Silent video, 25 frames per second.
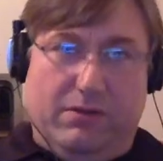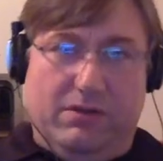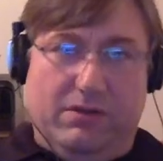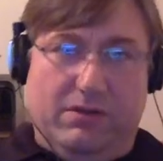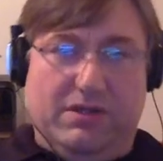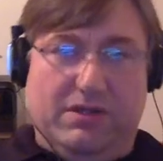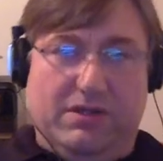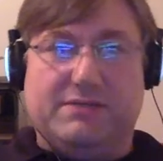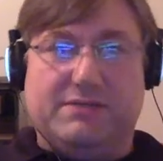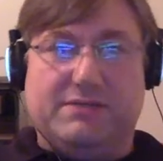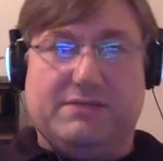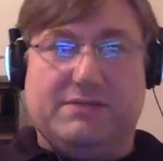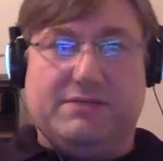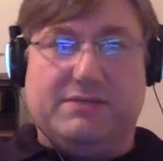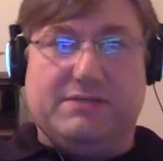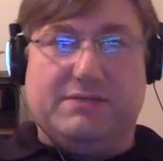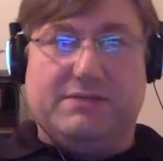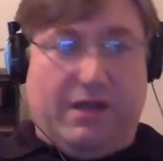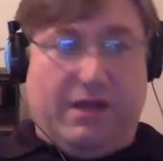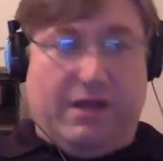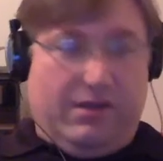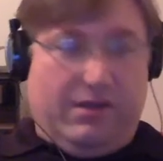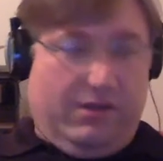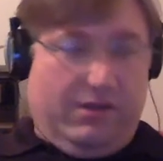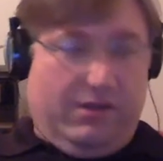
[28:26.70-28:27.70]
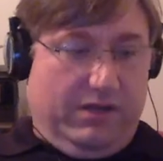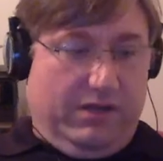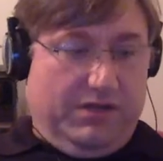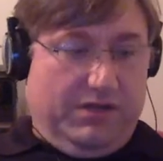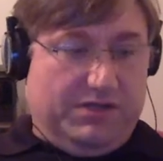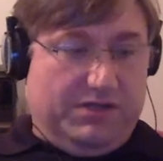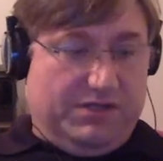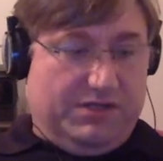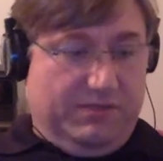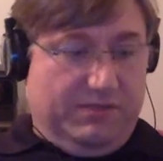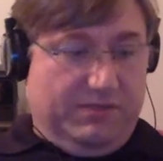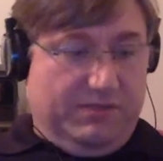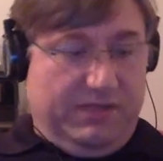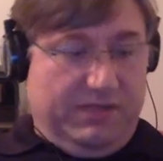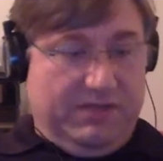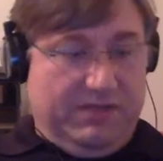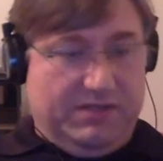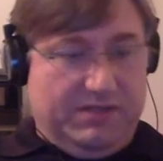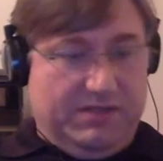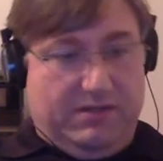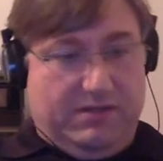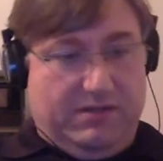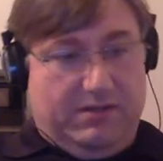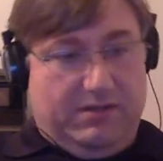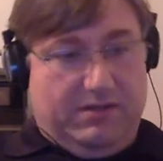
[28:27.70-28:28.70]
it doesn't mean you're not good. It just
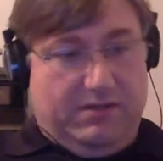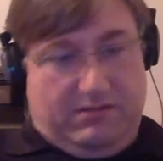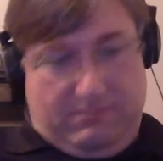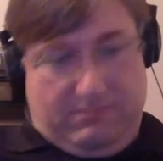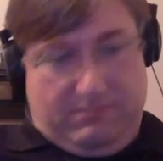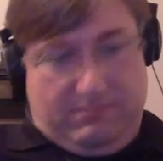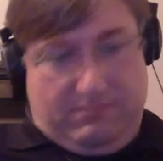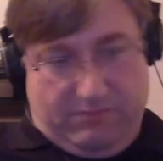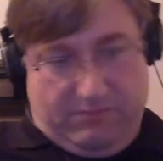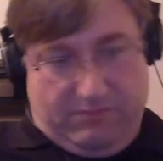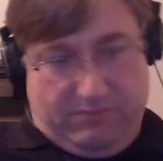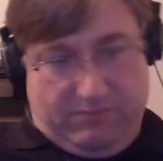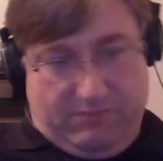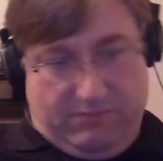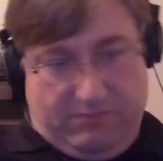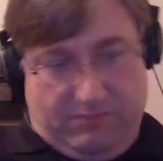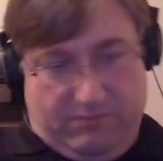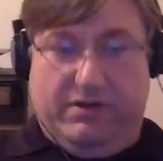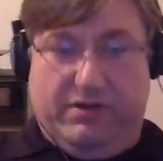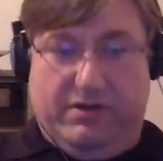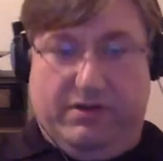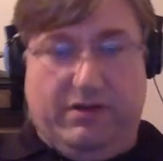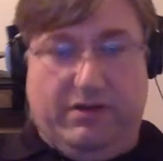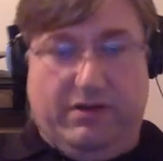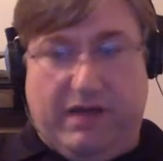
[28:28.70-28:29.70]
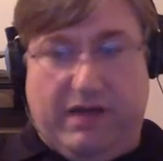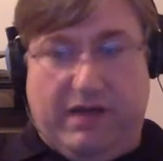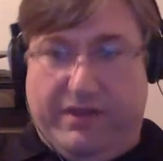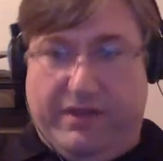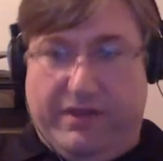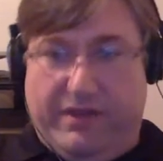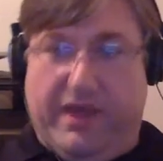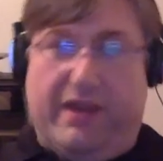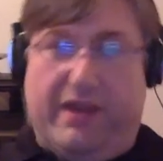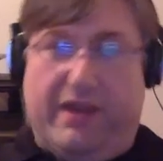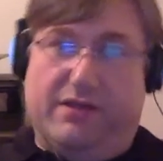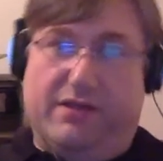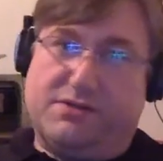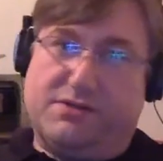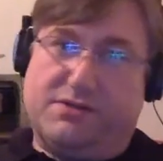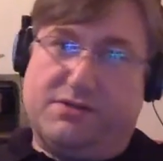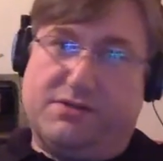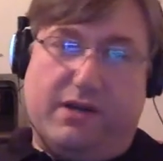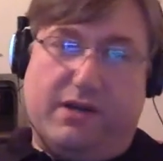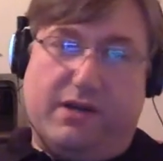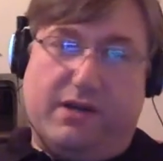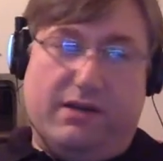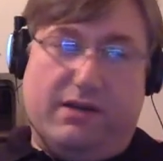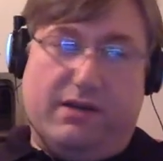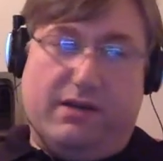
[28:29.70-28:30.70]
means that whatever, you know how that is,
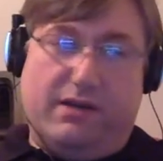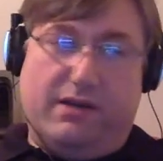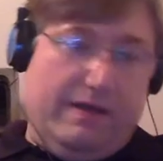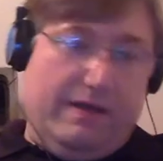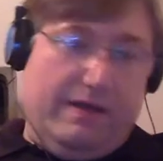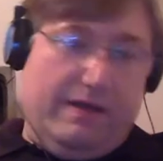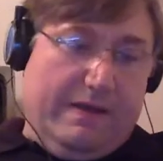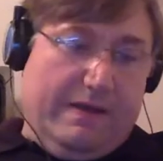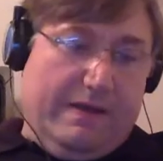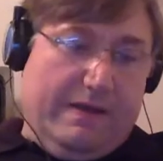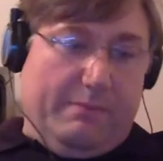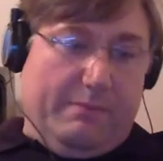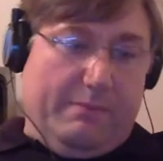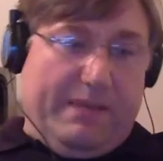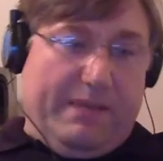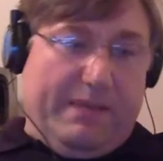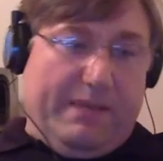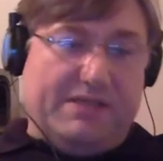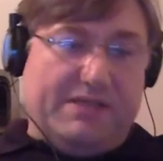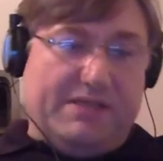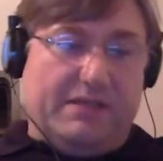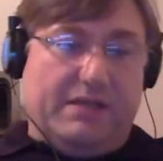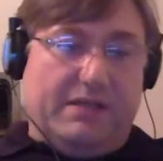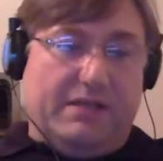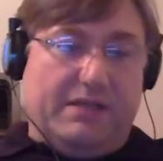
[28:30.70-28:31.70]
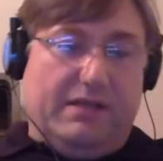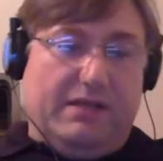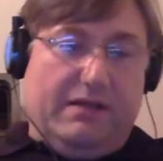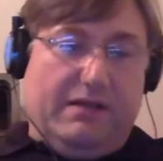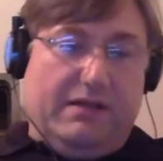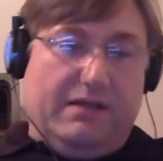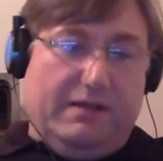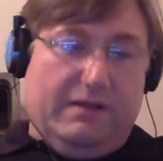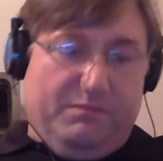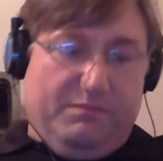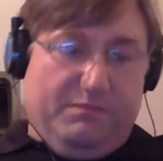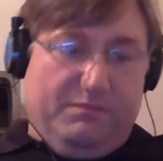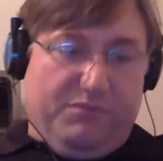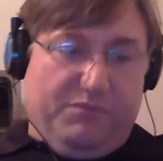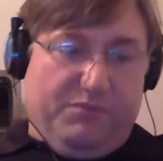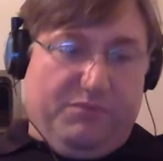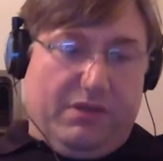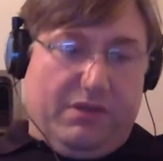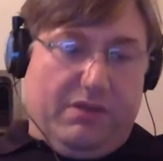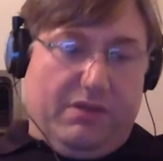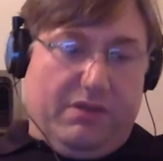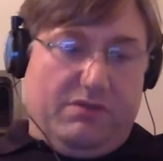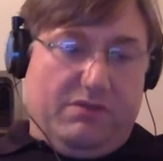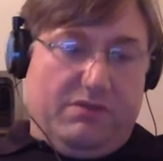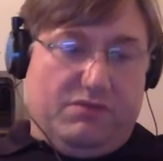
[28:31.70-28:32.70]
right? But basically,
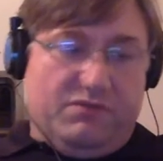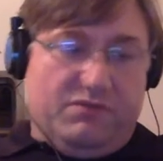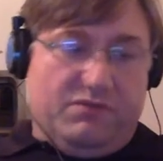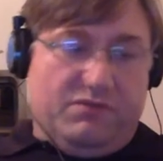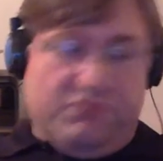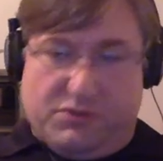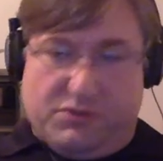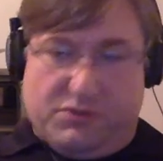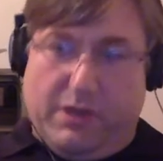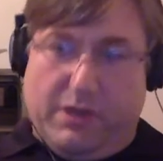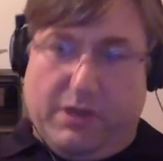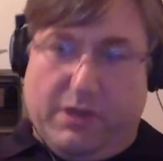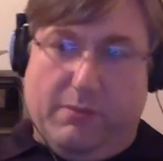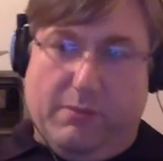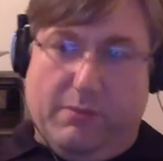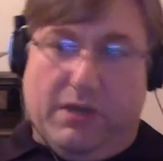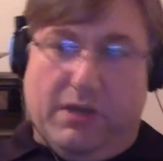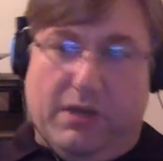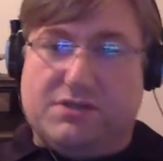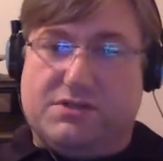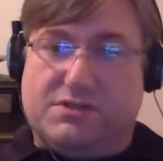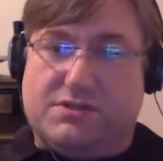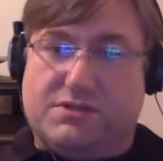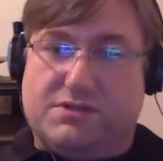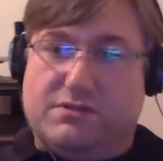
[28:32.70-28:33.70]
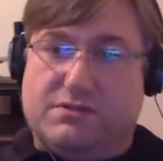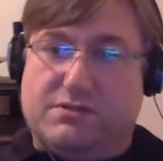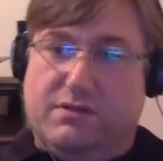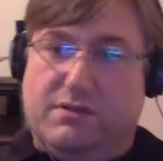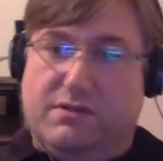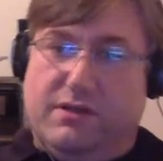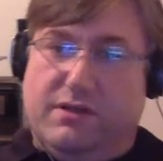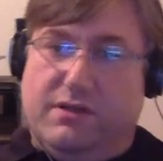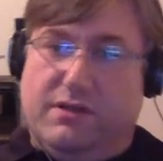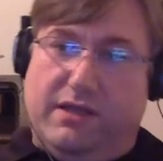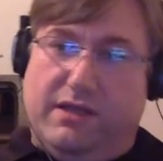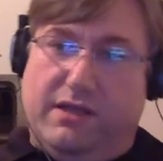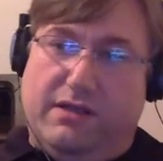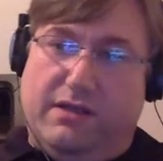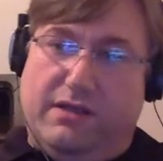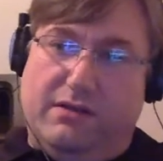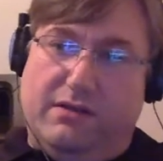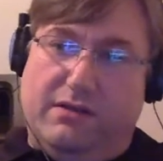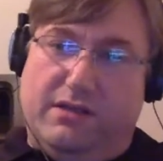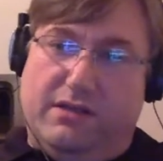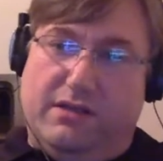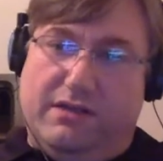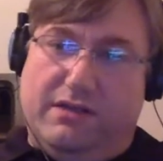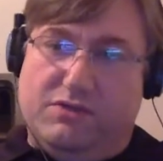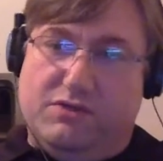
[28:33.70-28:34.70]
for $20, they
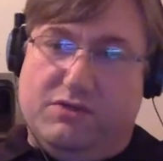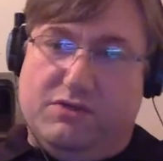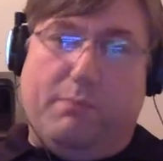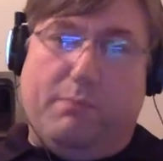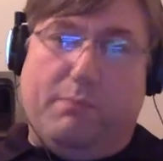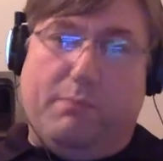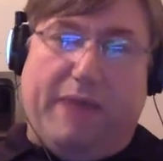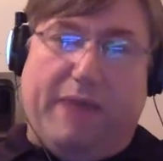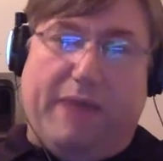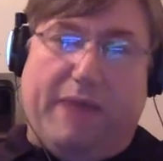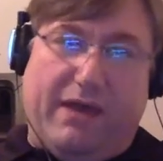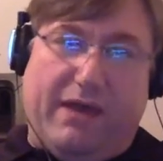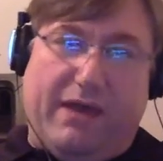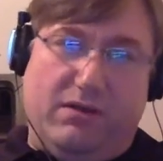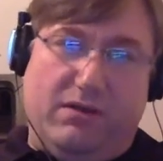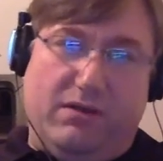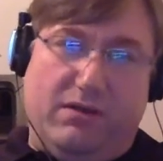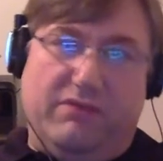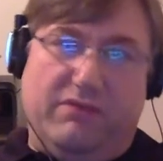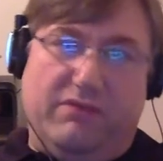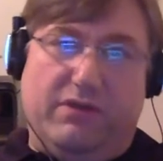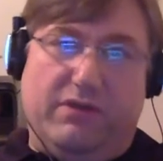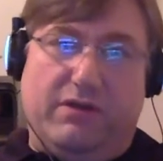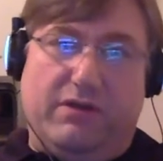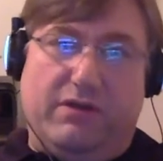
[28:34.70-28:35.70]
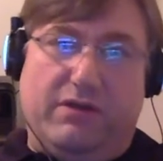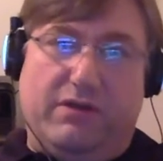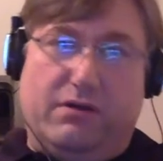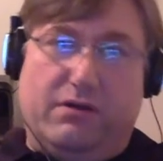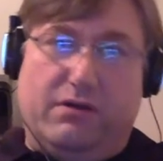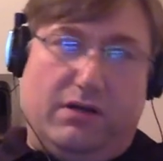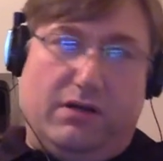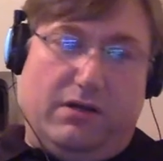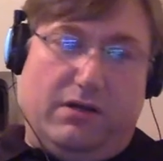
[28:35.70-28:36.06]
give it to a panel of their